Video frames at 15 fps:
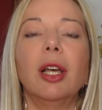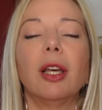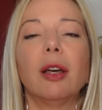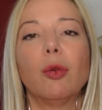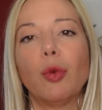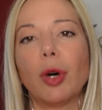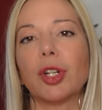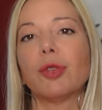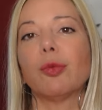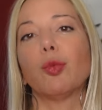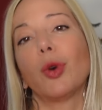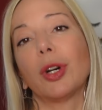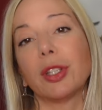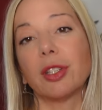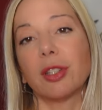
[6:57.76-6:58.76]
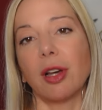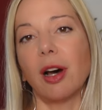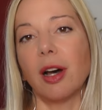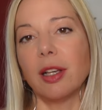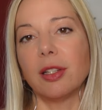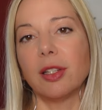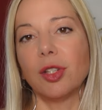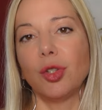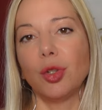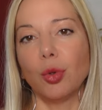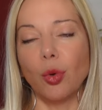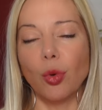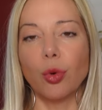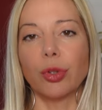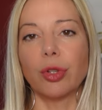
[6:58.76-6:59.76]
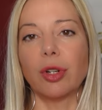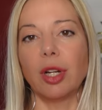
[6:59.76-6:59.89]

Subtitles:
what size to order